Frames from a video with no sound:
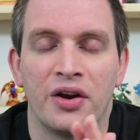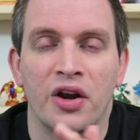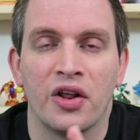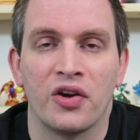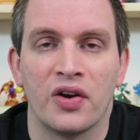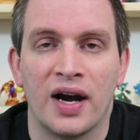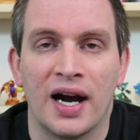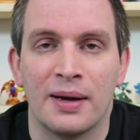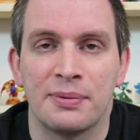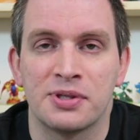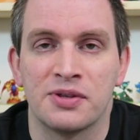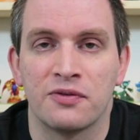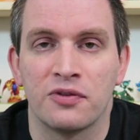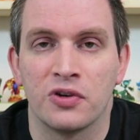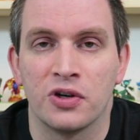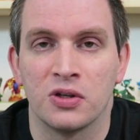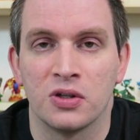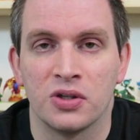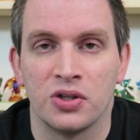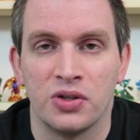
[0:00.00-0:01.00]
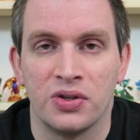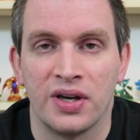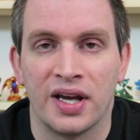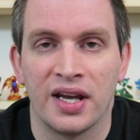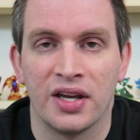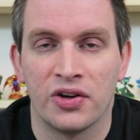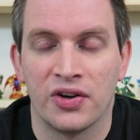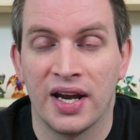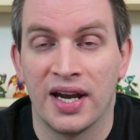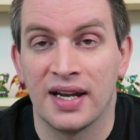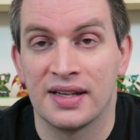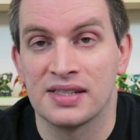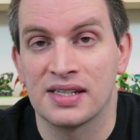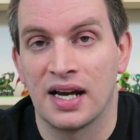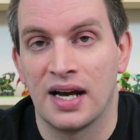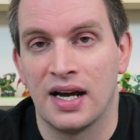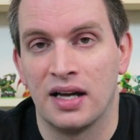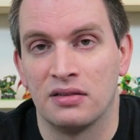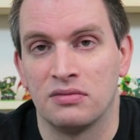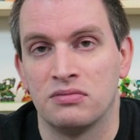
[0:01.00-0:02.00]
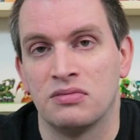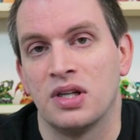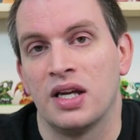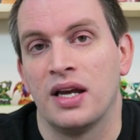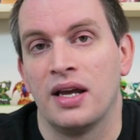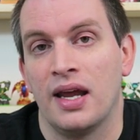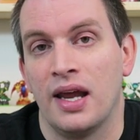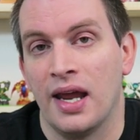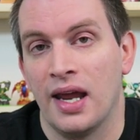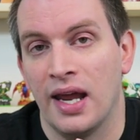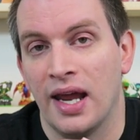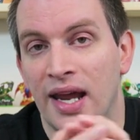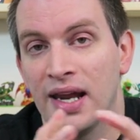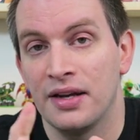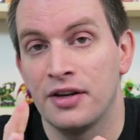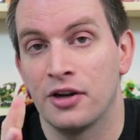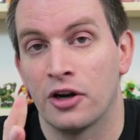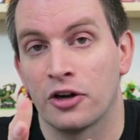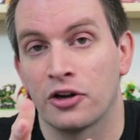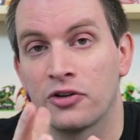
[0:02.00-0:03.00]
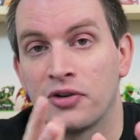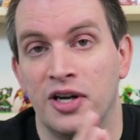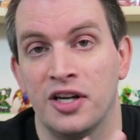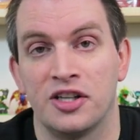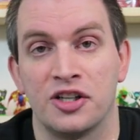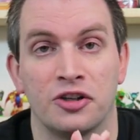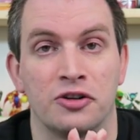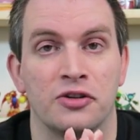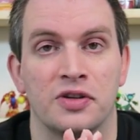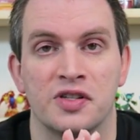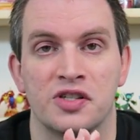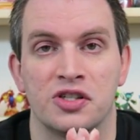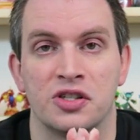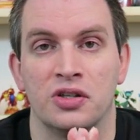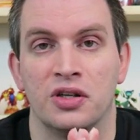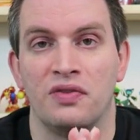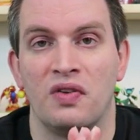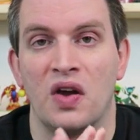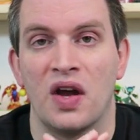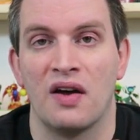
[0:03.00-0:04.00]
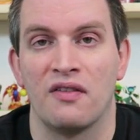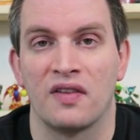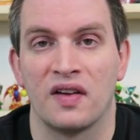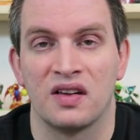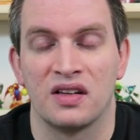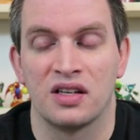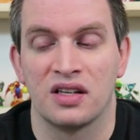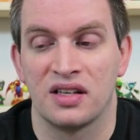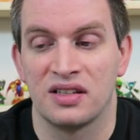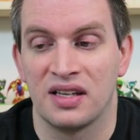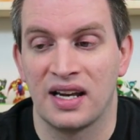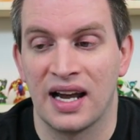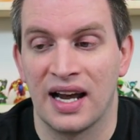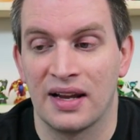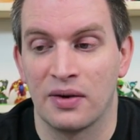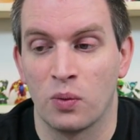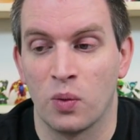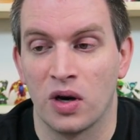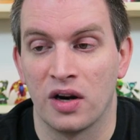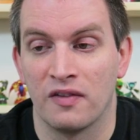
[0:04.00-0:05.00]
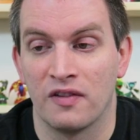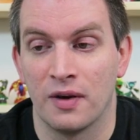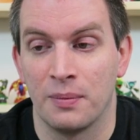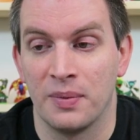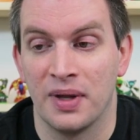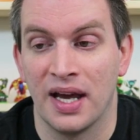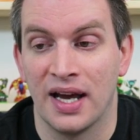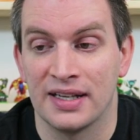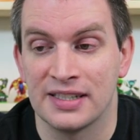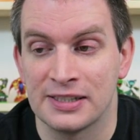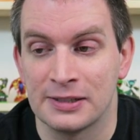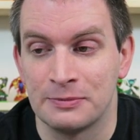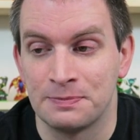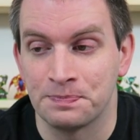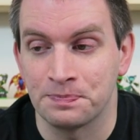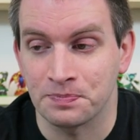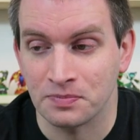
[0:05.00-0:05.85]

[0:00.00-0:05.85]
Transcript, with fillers: another option for you to get your hands on a Dark Creation crystal if you haven't gotten one of them yet.